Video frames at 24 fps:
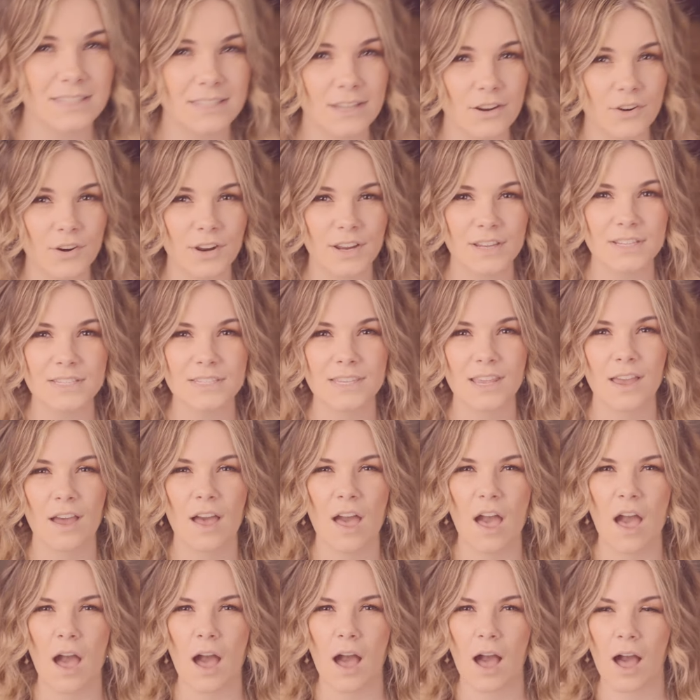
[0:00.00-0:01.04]
series?
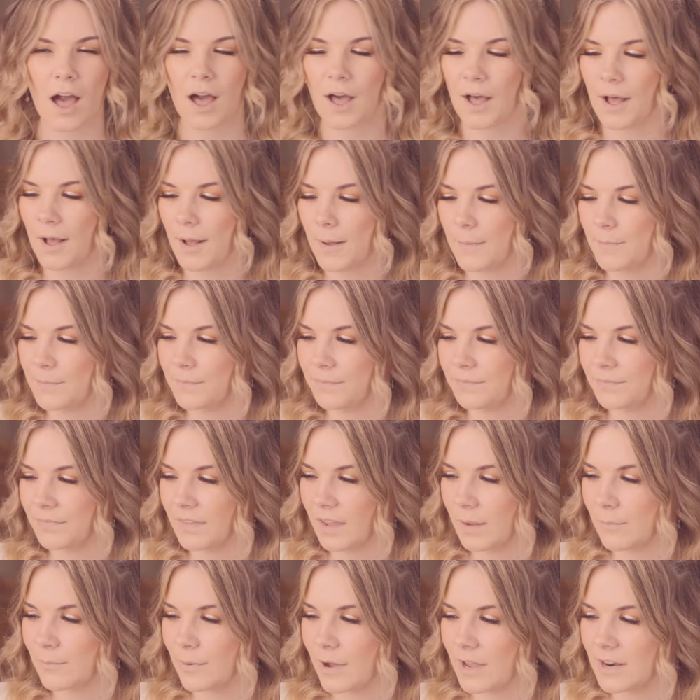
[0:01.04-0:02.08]
Yeah.
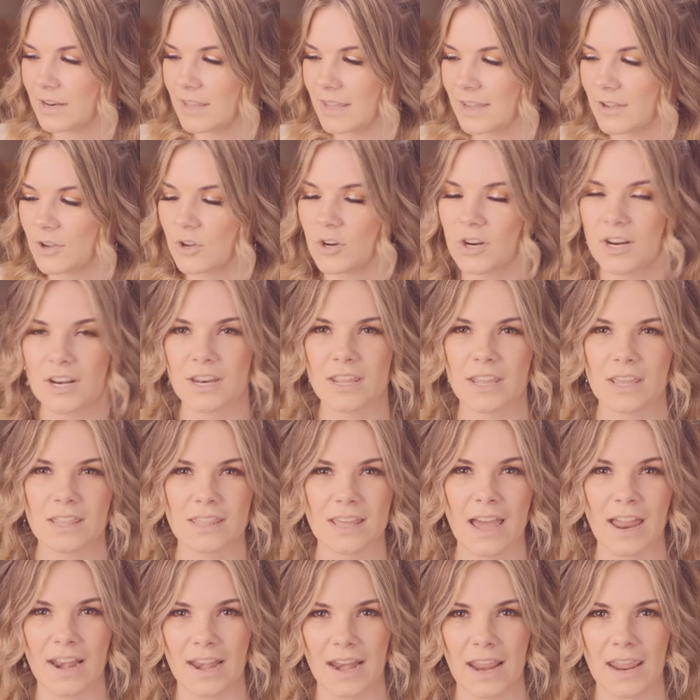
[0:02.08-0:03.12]
But they couldn't get
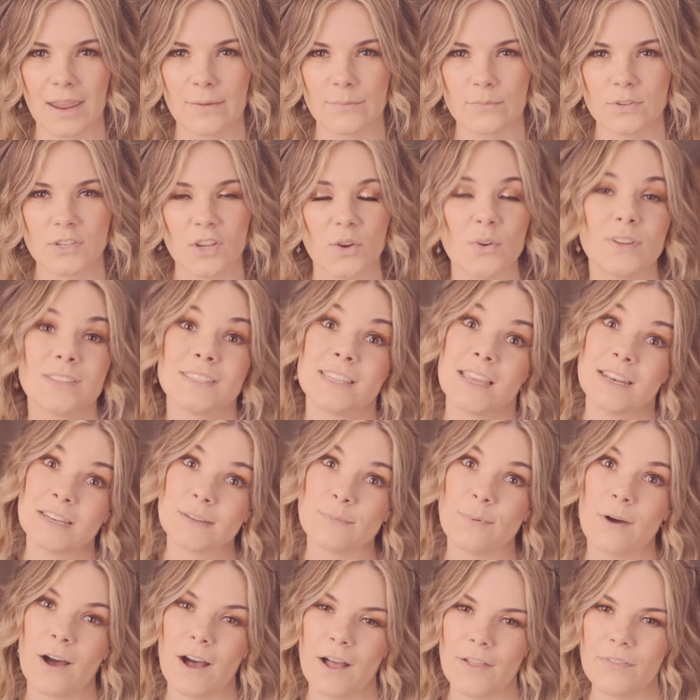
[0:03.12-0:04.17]
that name, so it's
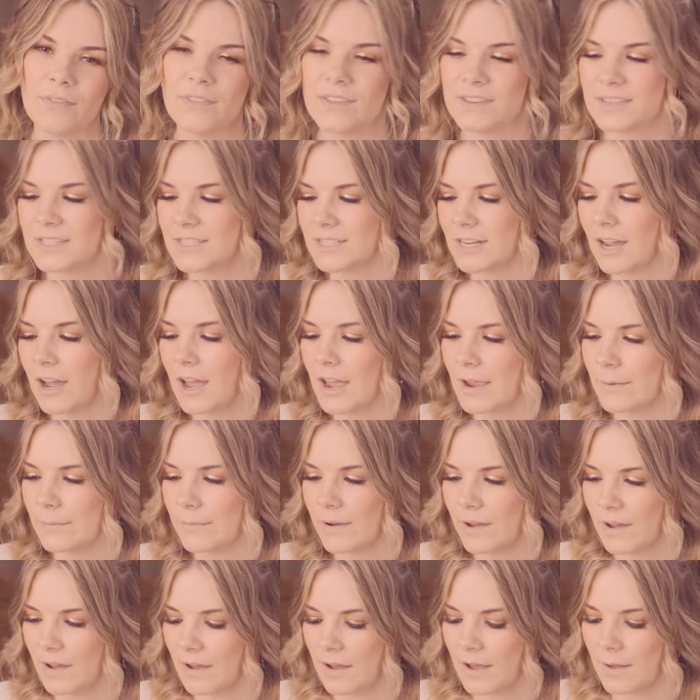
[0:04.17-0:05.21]
Centipod this time.
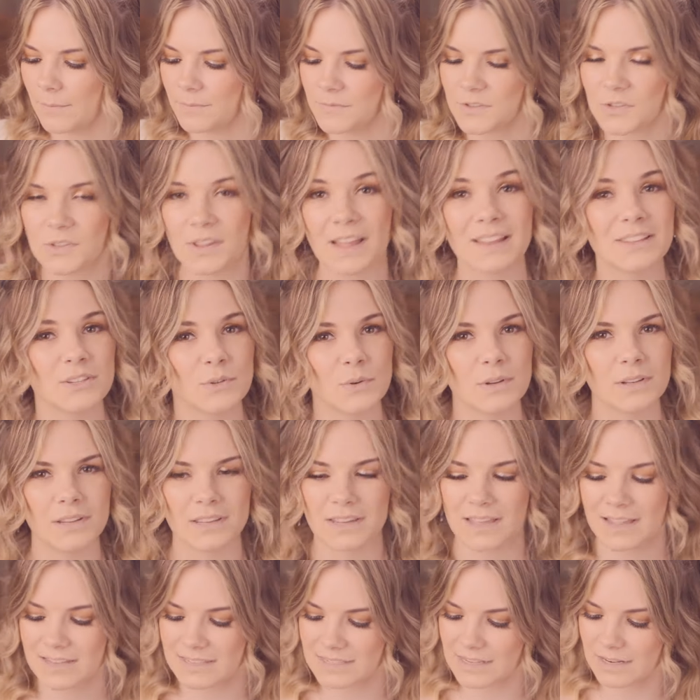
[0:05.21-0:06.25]
So that's really,
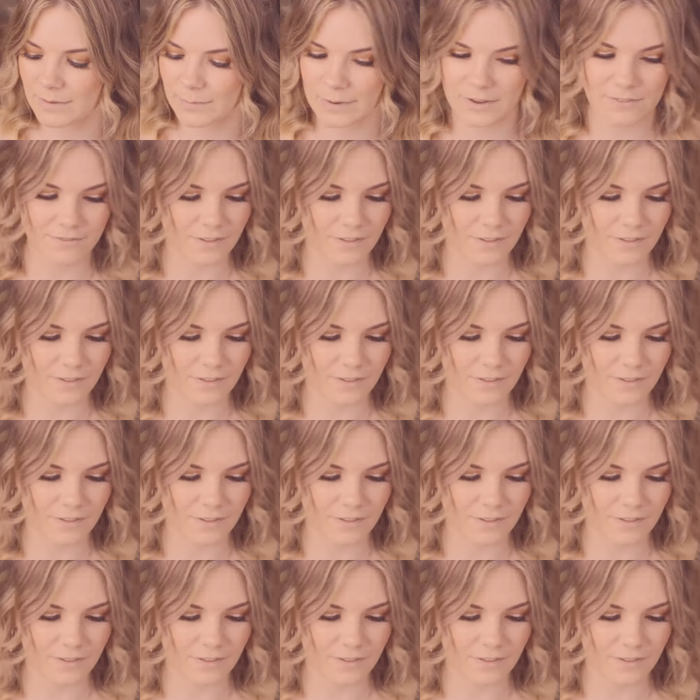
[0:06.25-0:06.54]
it's going to be